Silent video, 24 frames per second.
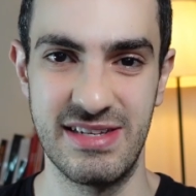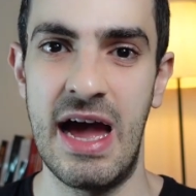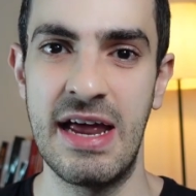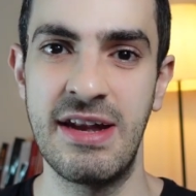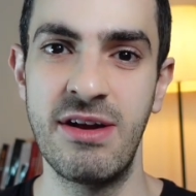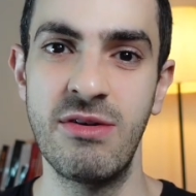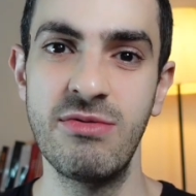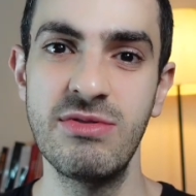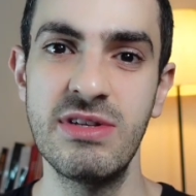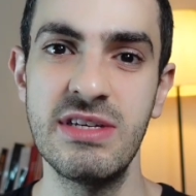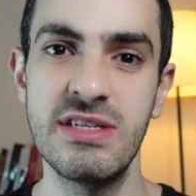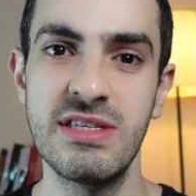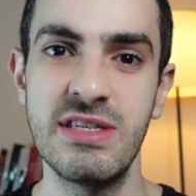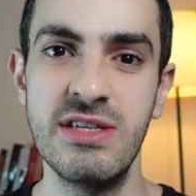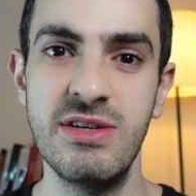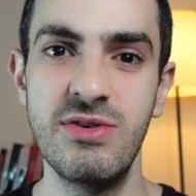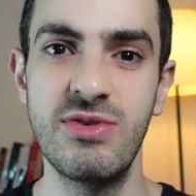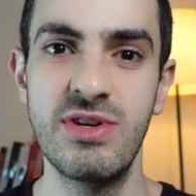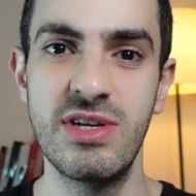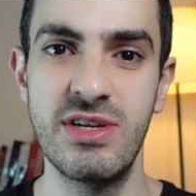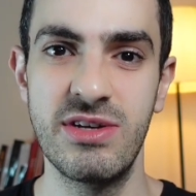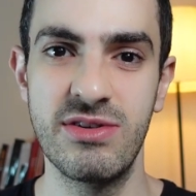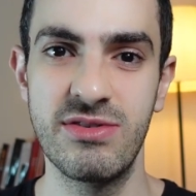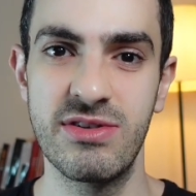I know this
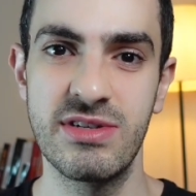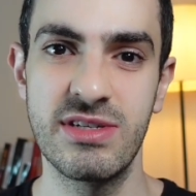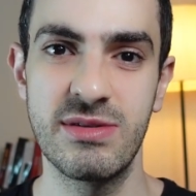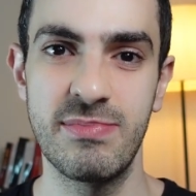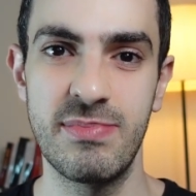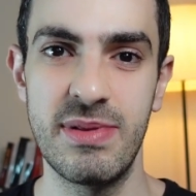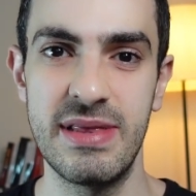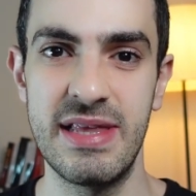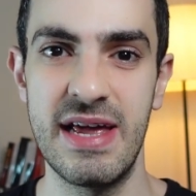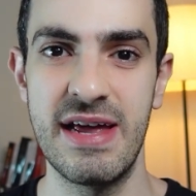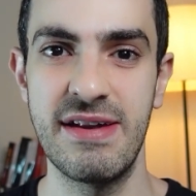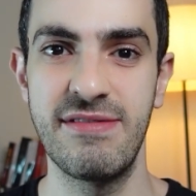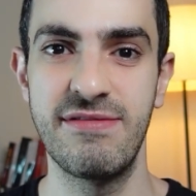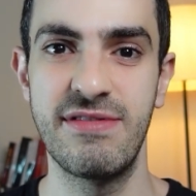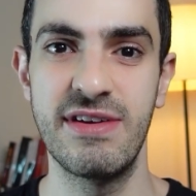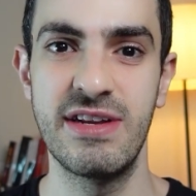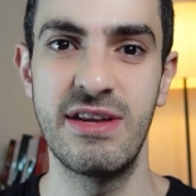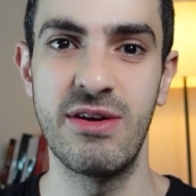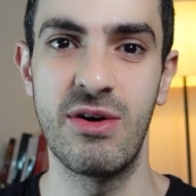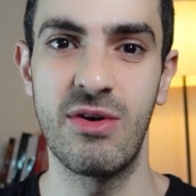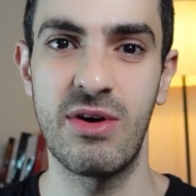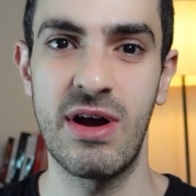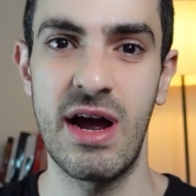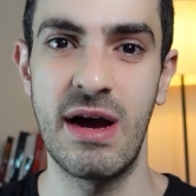New Year's plan
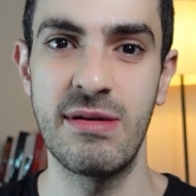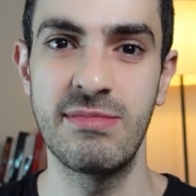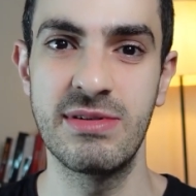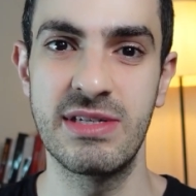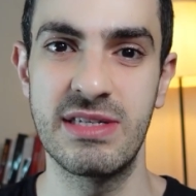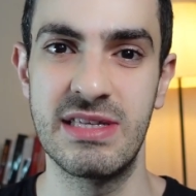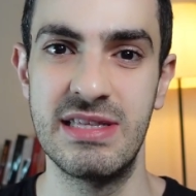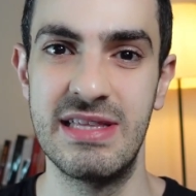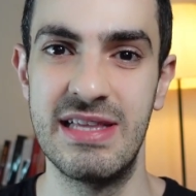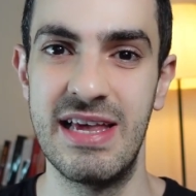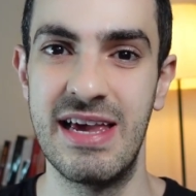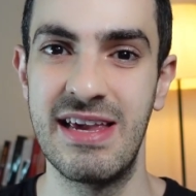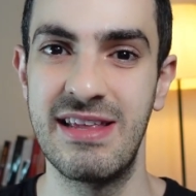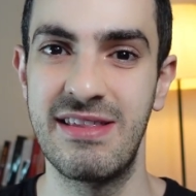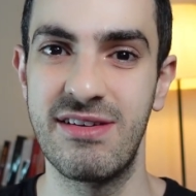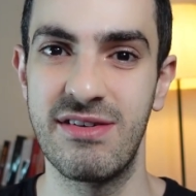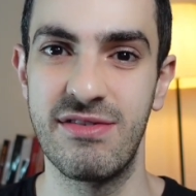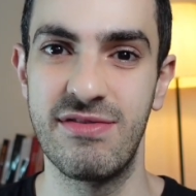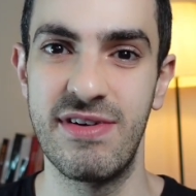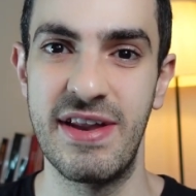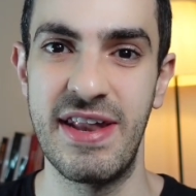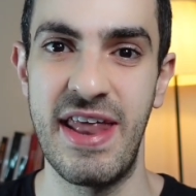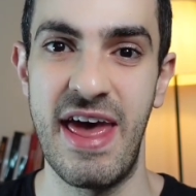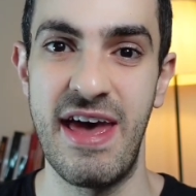video comes
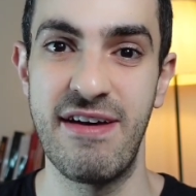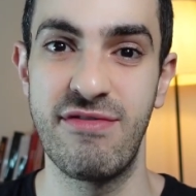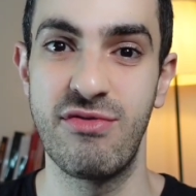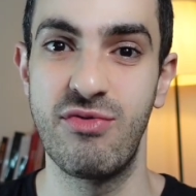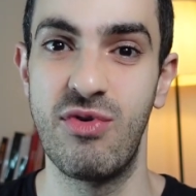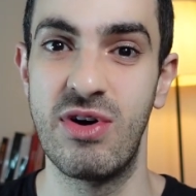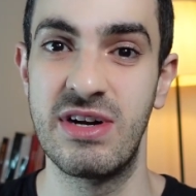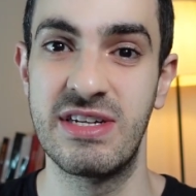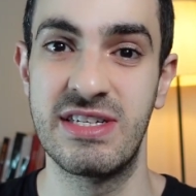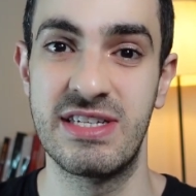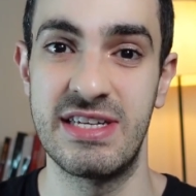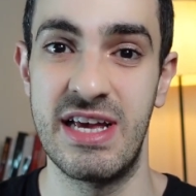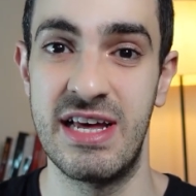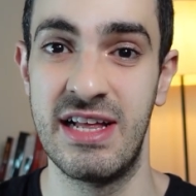later than everyone